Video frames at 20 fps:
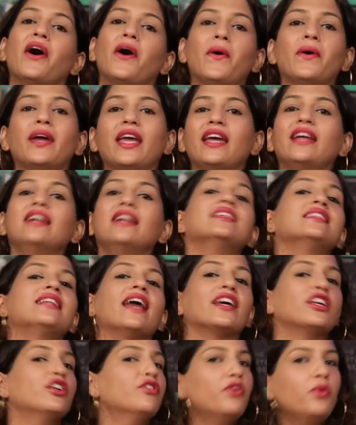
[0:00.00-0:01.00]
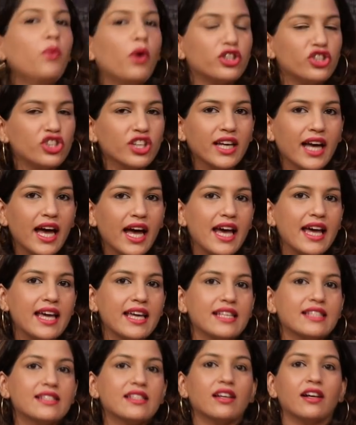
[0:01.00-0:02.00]
Okay, thank you for watching,
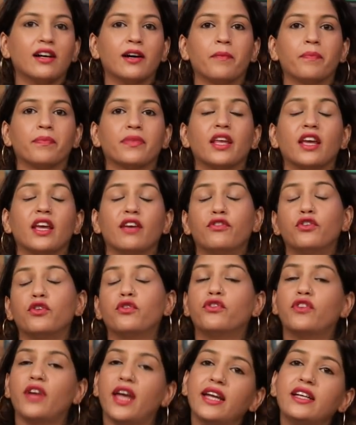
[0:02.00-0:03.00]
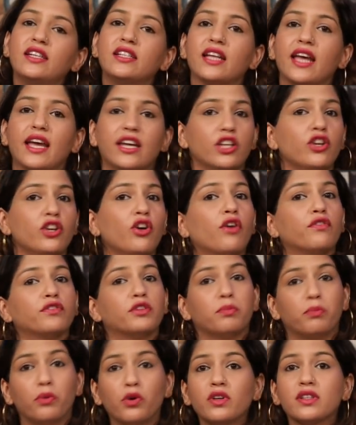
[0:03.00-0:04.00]
guys. If you've read any of
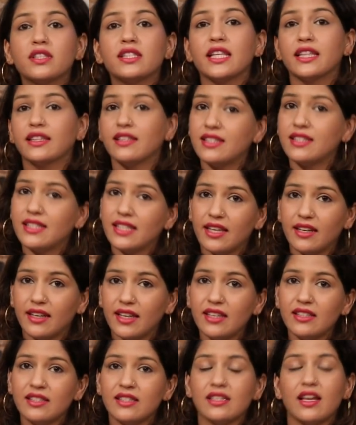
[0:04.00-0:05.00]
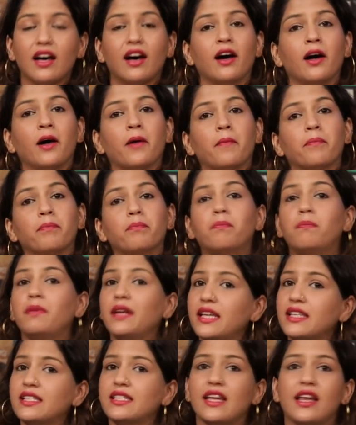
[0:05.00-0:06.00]
the books in the series,
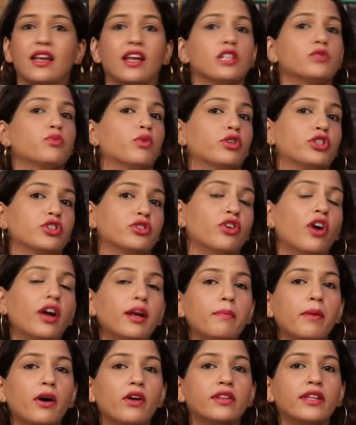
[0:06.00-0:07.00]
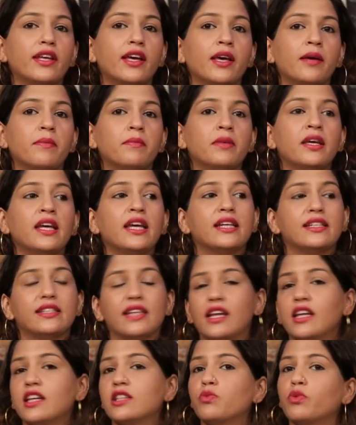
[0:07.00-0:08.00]
please tell us what you thought about them.
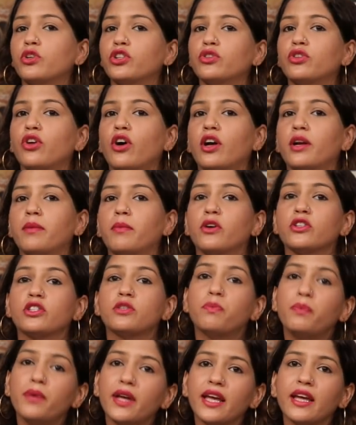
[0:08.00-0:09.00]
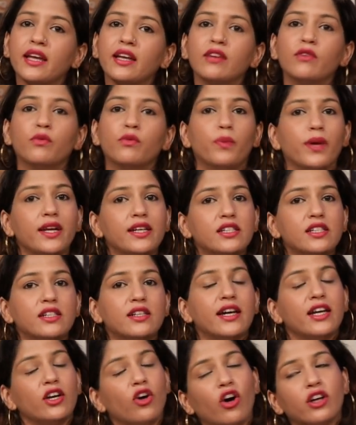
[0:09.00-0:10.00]
Tell us what you thought about Spring, Winter,
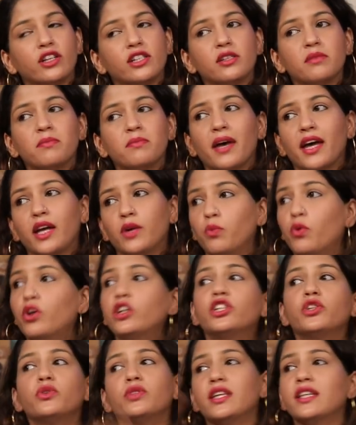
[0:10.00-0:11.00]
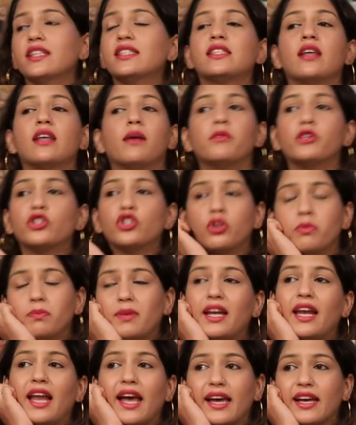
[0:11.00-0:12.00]
and Autumn, and what do you think summer should
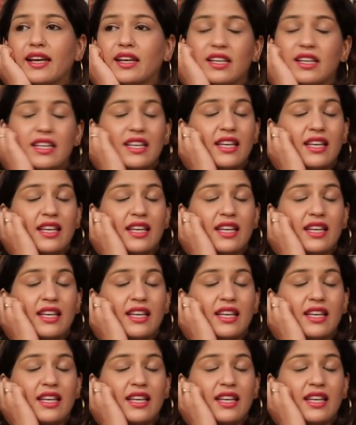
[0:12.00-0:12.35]
be like.